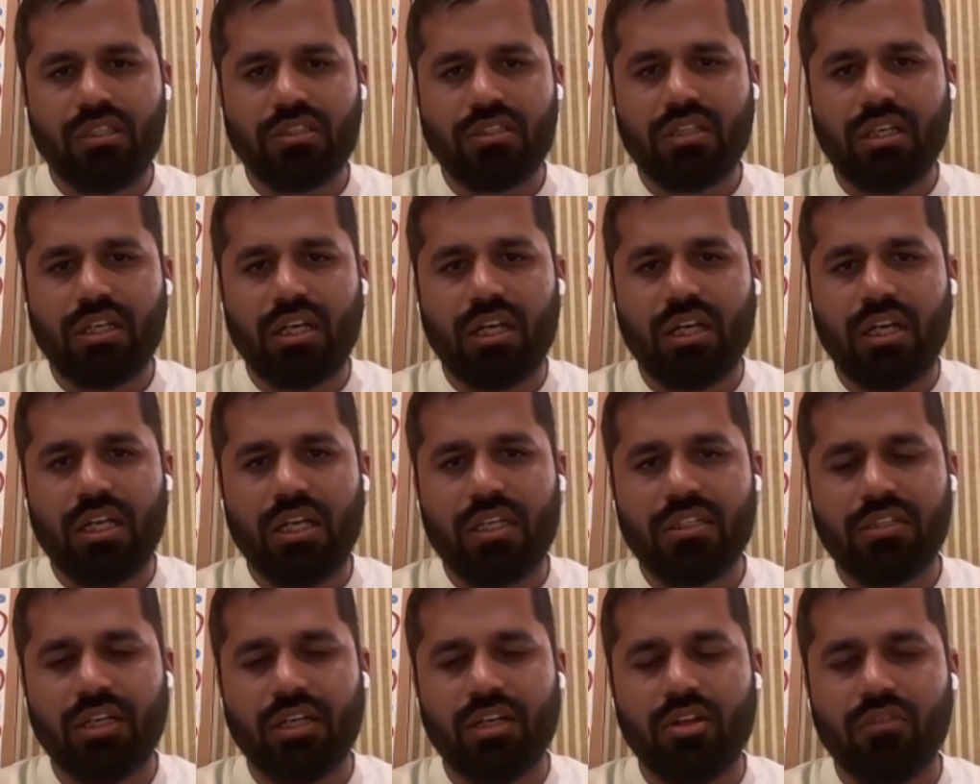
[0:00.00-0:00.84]
which is the
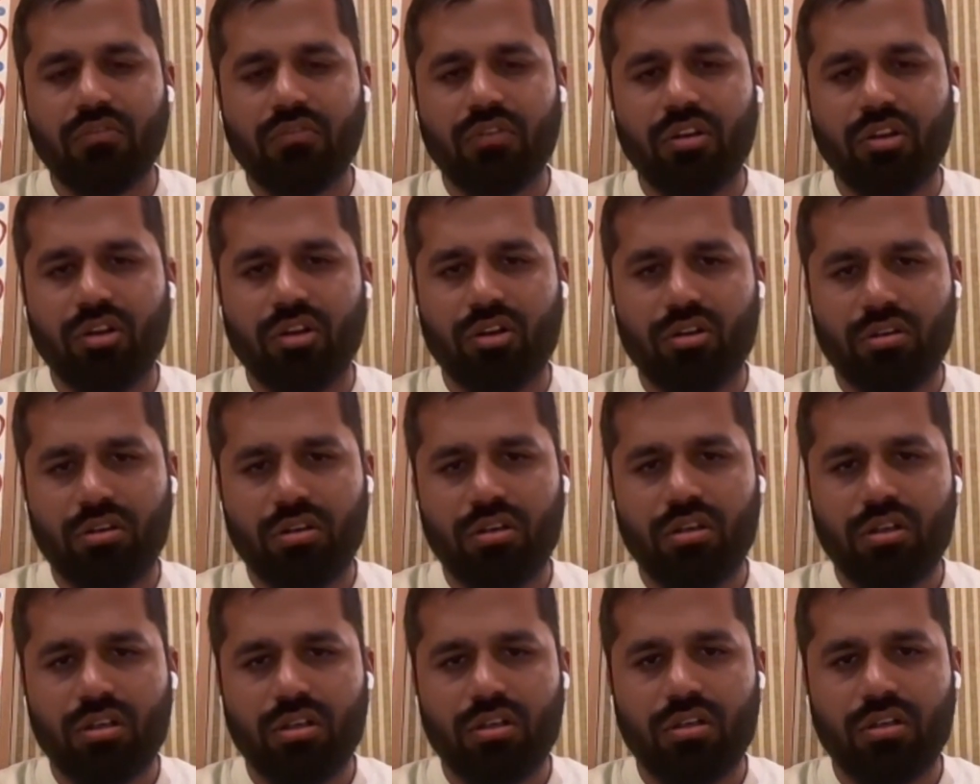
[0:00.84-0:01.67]
current extent of the
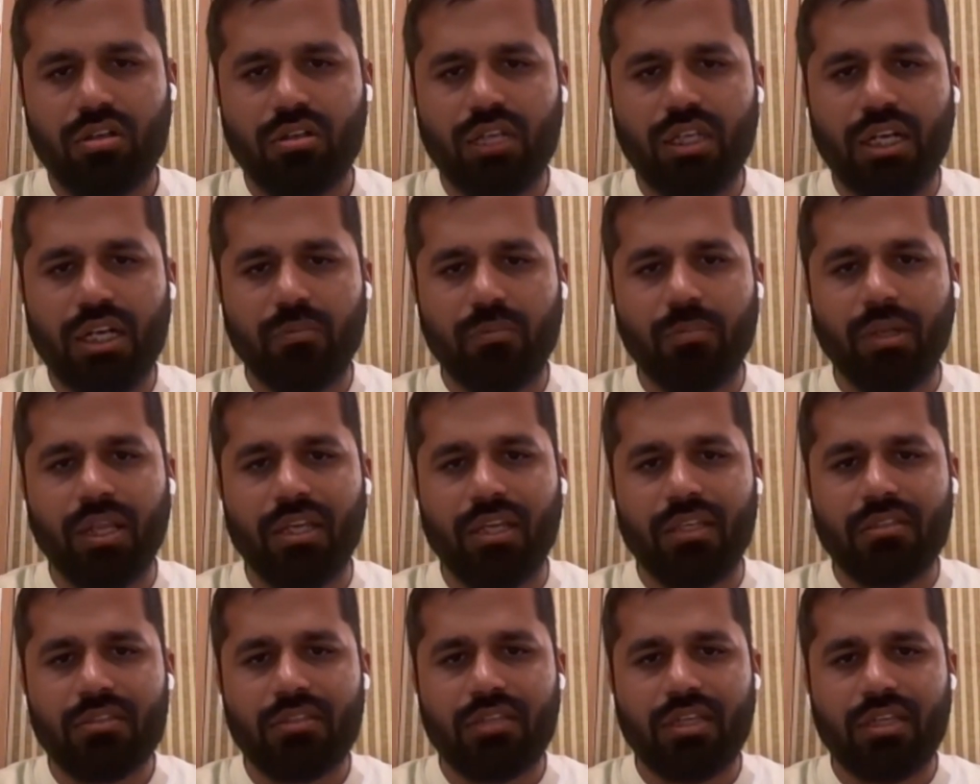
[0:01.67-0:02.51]
law that
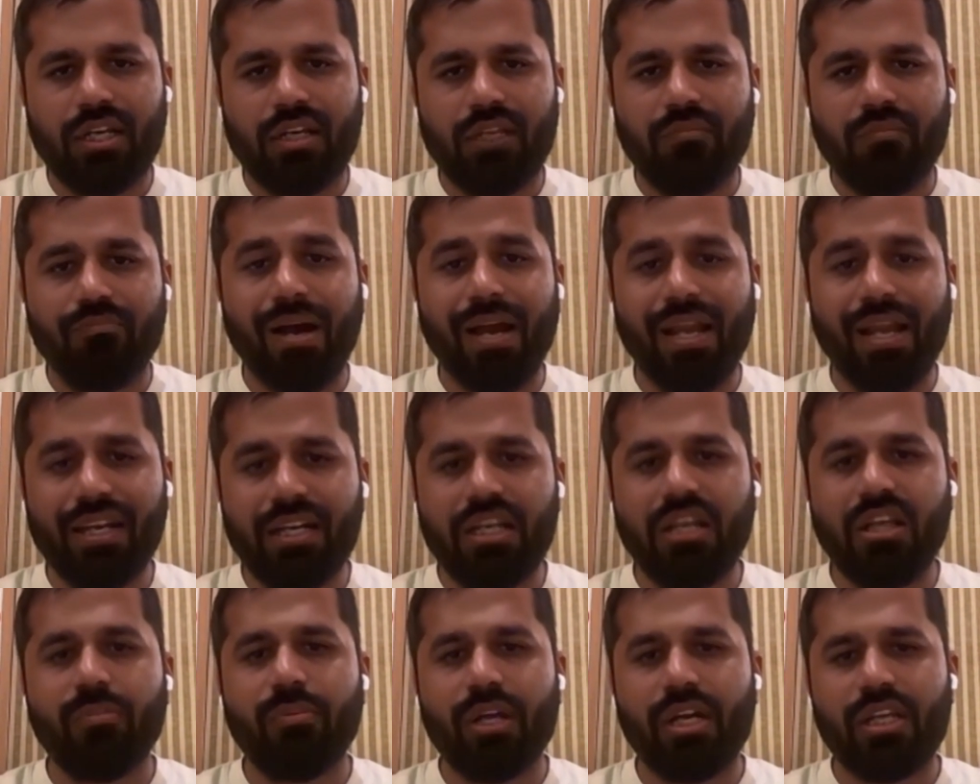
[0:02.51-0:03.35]
applies. And my
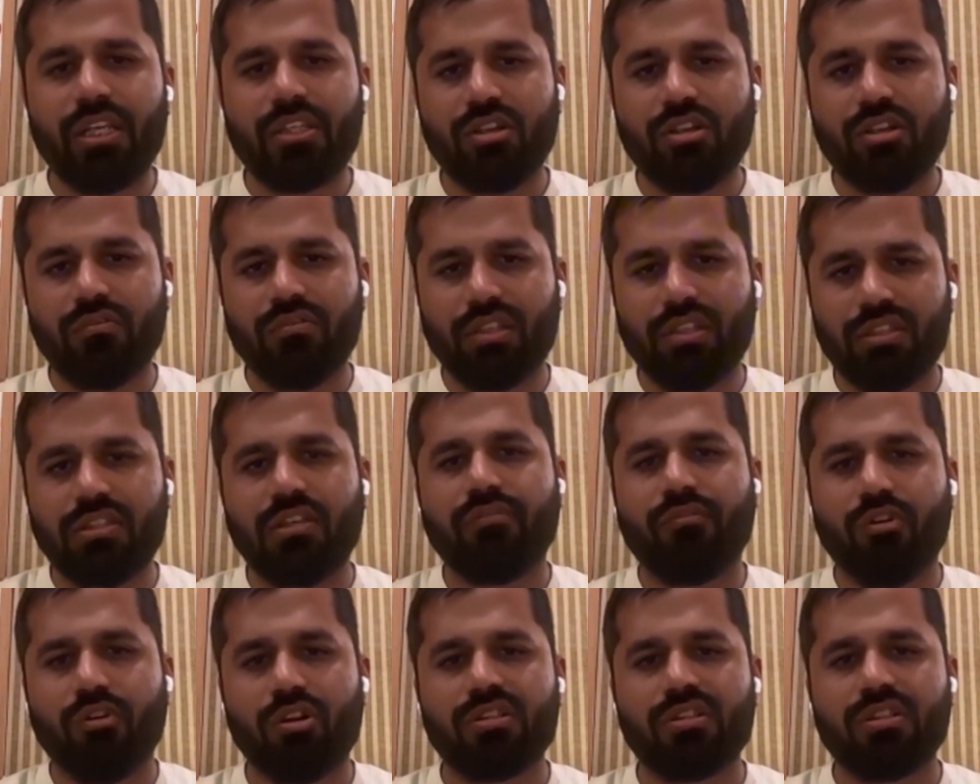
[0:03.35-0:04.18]
interpretation of
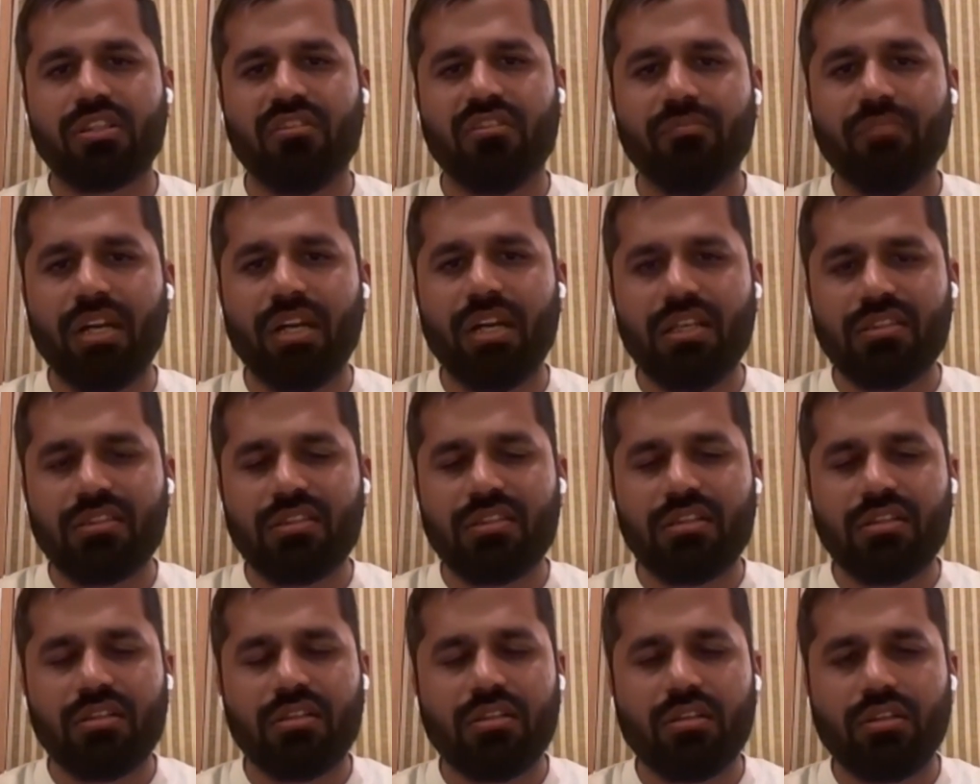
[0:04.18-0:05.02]
this, of course, government
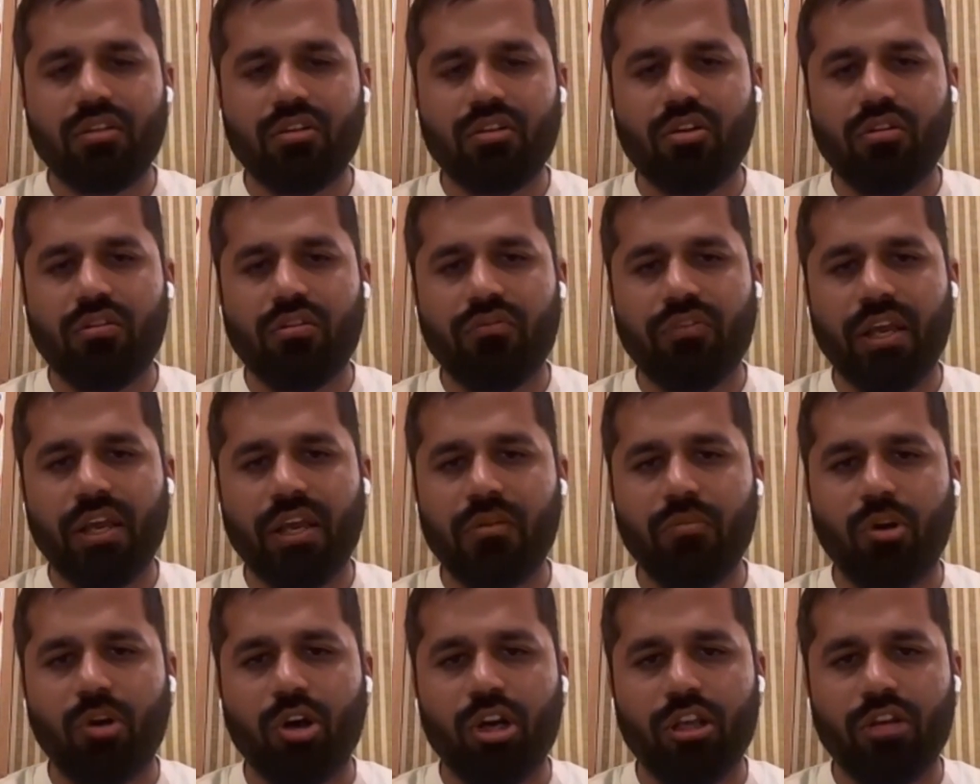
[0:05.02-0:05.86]
is the
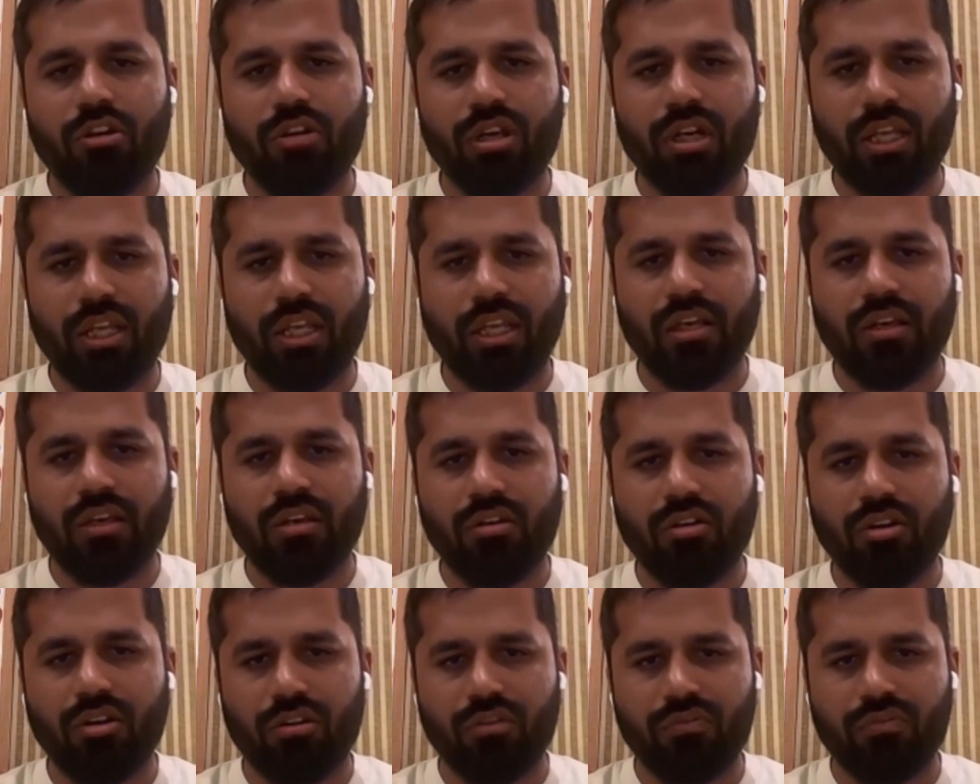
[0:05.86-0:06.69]
final body on
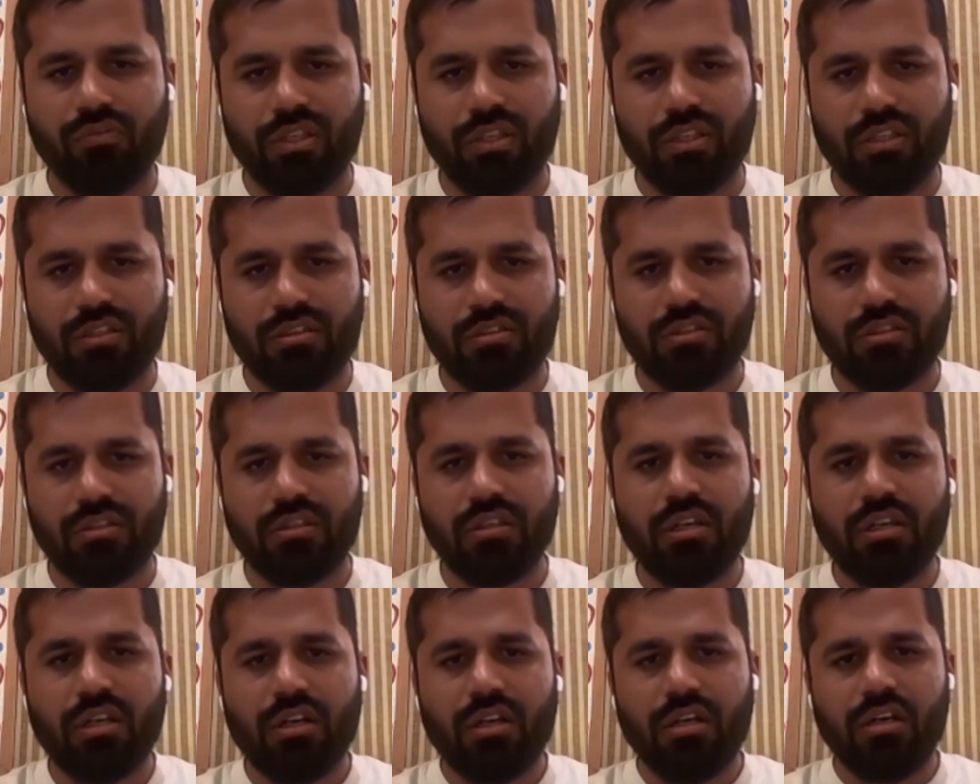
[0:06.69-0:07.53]
taking all of
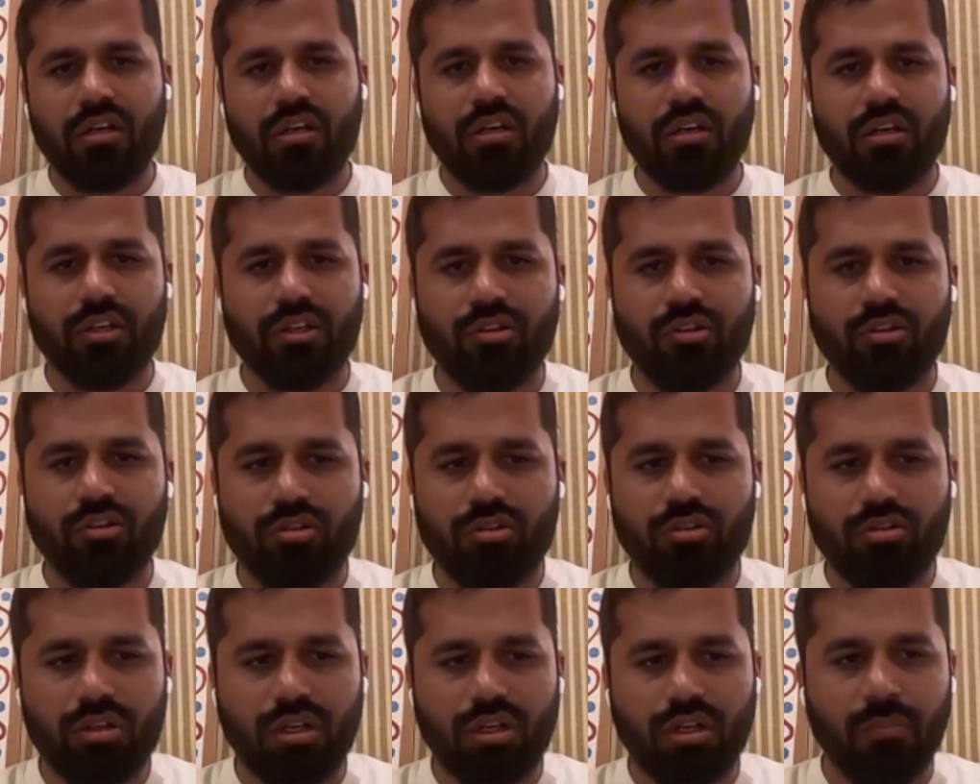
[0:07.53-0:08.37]
this,
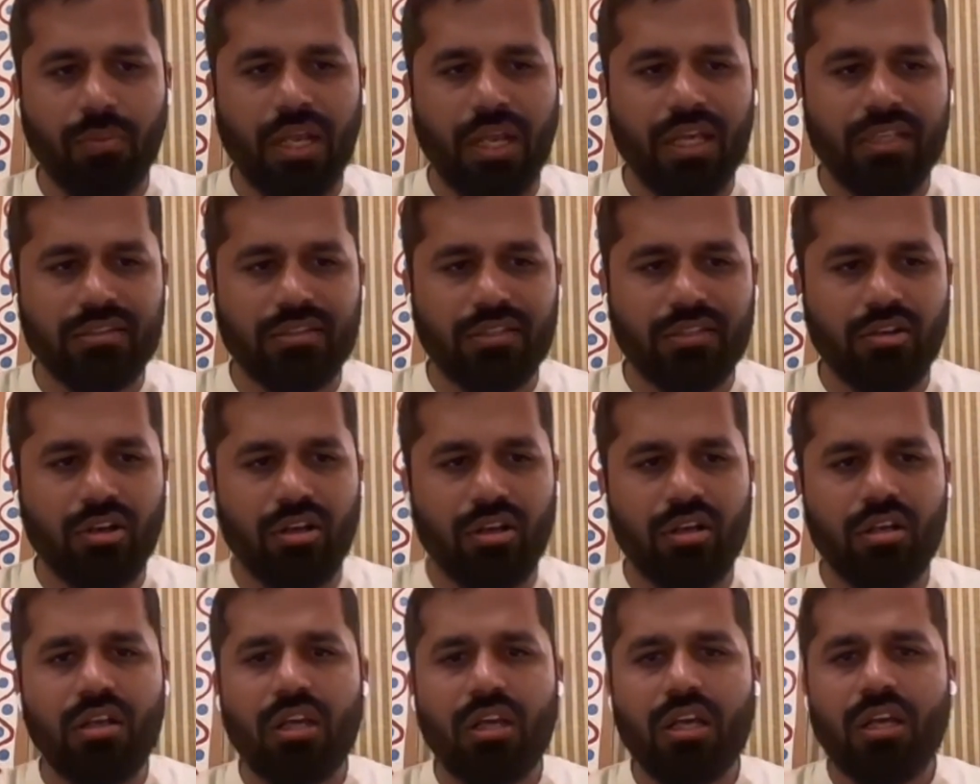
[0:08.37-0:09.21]
compliance
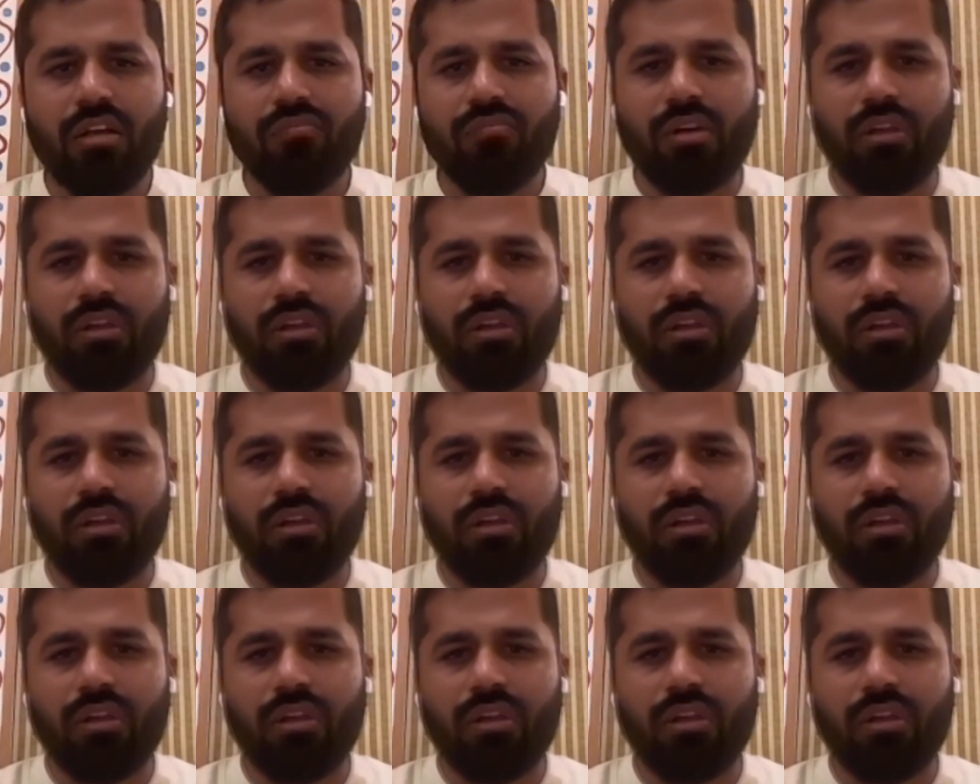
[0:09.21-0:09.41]
and all.